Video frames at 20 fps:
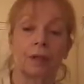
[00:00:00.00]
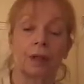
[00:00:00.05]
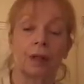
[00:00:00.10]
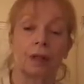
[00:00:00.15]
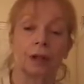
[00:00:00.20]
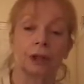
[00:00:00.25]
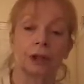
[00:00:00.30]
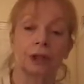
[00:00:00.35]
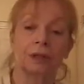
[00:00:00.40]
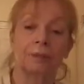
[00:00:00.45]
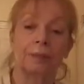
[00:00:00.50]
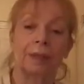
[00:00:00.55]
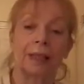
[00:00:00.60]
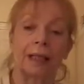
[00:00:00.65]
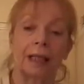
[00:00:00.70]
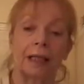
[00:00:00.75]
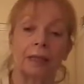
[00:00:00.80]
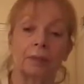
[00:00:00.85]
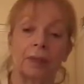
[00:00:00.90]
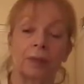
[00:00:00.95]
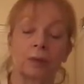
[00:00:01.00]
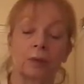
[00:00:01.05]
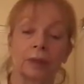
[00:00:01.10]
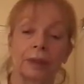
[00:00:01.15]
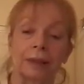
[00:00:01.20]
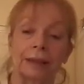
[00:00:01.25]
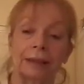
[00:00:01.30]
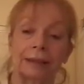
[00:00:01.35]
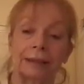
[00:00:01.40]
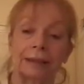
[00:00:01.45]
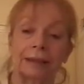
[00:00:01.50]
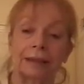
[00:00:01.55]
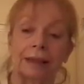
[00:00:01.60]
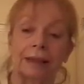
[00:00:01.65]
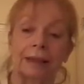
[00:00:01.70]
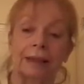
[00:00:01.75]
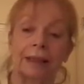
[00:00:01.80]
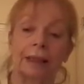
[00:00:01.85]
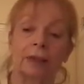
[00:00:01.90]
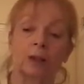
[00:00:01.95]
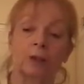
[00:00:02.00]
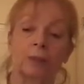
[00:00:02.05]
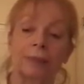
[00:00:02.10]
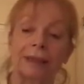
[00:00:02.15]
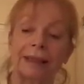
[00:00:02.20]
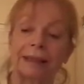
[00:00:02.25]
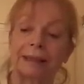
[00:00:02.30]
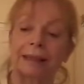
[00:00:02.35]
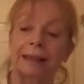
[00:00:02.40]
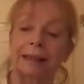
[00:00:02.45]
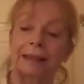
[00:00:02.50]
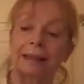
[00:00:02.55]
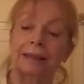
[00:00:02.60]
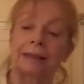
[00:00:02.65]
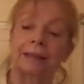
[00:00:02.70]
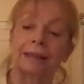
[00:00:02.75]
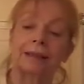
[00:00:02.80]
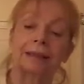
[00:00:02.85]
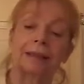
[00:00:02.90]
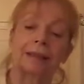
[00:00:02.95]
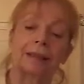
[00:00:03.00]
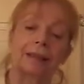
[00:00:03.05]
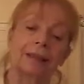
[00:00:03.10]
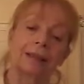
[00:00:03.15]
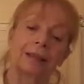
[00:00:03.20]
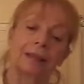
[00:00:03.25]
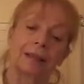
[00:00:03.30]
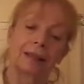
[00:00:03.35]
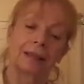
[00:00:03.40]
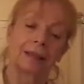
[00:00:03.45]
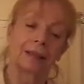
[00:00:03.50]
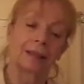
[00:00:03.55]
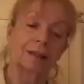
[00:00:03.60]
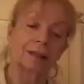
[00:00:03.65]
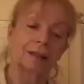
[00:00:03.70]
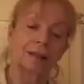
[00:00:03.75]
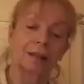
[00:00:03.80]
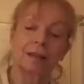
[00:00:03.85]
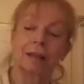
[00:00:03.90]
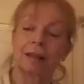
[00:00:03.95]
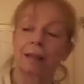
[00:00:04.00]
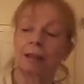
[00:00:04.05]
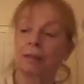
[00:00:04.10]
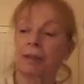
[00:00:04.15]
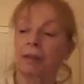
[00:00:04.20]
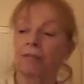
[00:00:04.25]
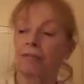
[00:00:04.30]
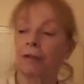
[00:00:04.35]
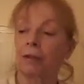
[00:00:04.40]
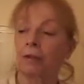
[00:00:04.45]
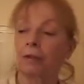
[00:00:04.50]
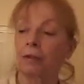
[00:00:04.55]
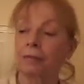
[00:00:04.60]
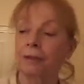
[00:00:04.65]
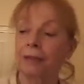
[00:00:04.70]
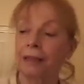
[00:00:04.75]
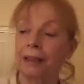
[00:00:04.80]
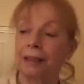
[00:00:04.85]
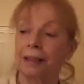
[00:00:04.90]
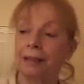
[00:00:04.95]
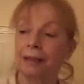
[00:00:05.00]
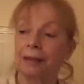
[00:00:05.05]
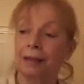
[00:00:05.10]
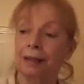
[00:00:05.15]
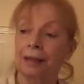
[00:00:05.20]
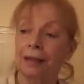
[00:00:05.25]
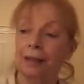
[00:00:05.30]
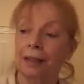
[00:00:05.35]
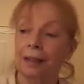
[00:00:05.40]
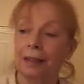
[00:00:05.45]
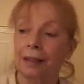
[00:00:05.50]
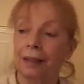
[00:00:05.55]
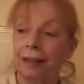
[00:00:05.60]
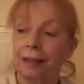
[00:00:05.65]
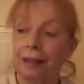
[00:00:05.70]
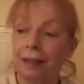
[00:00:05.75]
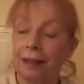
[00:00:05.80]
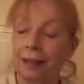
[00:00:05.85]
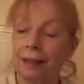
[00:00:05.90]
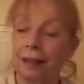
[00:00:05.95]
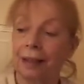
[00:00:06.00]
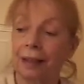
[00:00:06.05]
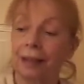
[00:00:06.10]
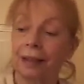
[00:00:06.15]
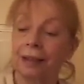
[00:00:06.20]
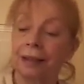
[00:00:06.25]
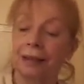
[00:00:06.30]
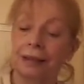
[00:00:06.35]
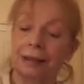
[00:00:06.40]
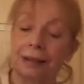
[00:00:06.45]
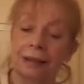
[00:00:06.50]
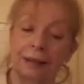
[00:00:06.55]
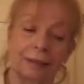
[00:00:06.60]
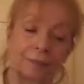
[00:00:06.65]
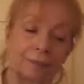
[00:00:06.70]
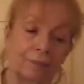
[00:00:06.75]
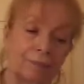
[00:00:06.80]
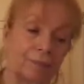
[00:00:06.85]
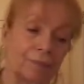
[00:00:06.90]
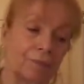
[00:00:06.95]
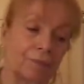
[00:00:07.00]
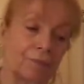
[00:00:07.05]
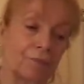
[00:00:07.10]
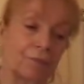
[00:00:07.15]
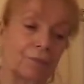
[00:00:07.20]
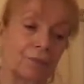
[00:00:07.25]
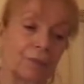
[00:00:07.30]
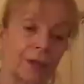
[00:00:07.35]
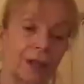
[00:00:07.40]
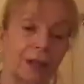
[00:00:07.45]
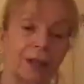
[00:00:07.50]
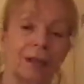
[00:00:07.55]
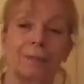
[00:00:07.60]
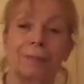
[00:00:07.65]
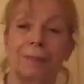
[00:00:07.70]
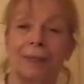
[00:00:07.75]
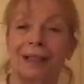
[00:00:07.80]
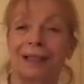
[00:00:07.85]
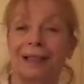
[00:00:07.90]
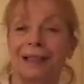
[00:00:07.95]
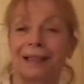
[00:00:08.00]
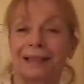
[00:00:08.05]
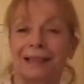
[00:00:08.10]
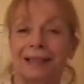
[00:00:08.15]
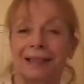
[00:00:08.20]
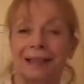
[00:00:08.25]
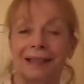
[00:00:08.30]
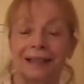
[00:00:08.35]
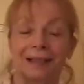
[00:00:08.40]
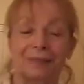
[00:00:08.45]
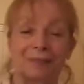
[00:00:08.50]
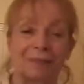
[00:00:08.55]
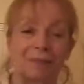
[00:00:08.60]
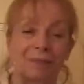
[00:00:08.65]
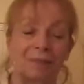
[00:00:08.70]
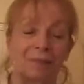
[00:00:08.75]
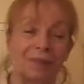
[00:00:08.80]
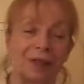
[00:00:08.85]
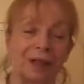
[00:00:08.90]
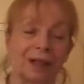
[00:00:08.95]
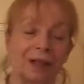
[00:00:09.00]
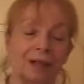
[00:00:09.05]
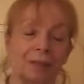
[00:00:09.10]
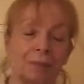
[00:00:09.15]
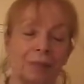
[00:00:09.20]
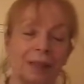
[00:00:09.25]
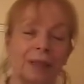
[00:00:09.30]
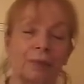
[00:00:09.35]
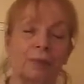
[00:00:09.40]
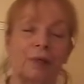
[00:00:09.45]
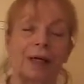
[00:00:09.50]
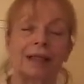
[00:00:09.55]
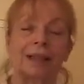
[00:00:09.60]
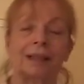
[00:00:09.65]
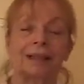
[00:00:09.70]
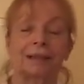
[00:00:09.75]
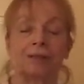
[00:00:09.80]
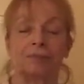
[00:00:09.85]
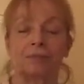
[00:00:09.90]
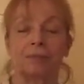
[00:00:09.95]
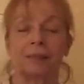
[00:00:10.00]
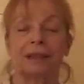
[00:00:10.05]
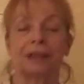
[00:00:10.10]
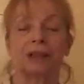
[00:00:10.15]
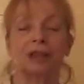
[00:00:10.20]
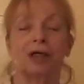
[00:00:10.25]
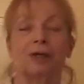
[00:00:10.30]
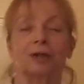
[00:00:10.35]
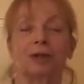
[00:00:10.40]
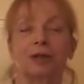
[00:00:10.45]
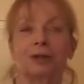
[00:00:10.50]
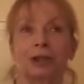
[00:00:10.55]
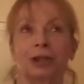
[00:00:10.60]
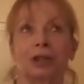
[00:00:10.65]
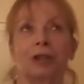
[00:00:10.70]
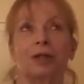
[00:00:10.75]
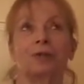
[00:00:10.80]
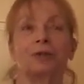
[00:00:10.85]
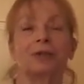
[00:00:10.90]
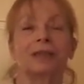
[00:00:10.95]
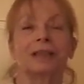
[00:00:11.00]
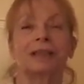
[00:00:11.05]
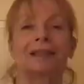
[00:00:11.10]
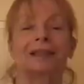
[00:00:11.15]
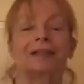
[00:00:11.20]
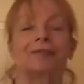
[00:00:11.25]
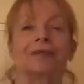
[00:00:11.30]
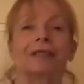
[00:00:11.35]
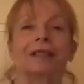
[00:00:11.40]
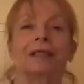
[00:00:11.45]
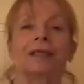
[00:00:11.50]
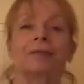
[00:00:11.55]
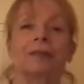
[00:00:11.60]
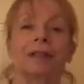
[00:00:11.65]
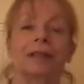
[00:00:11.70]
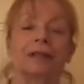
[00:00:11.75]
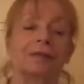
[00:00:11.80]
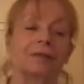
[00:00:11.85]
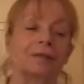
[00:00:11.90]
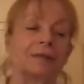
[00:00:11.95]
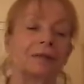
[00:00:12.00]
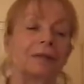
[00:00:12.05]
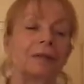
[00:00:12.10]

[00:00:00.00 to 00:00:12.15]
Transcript: I'll just be glad when all this legal business that I'm involved in is completed. There'll be a weight on my shoulders, it really will.